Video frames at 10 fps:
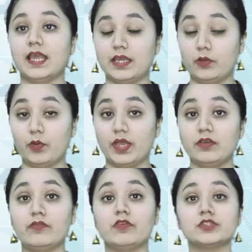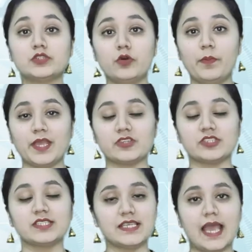adequate for 2
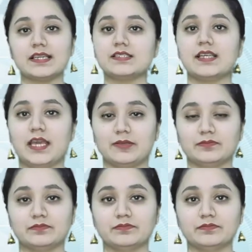patients at a time.